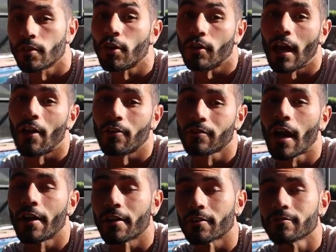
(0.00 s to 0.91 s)
they're loud,
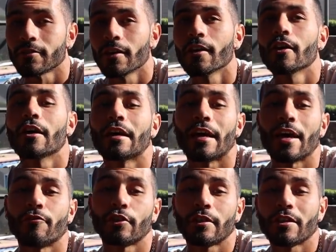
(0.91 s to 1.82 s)
I
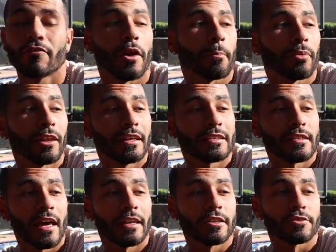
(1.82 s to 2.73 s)
know. If you live in a place
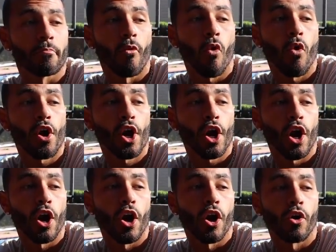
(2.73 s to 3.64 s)
that is more
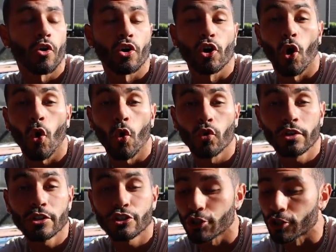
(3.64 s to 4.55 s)

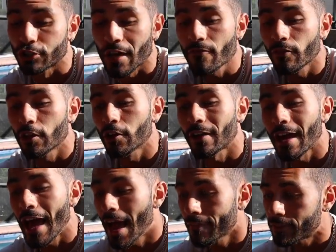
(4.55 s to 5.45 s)
coldish, you're definitely
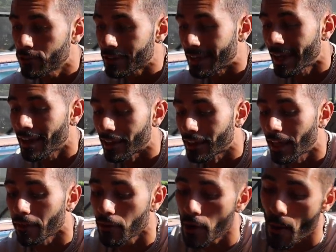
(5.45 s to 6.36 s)
gonna have to get a
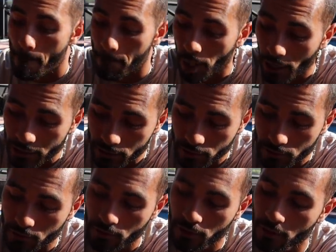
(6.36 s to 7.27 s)
light. But
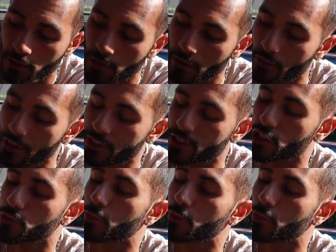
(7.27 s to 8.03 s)
This is a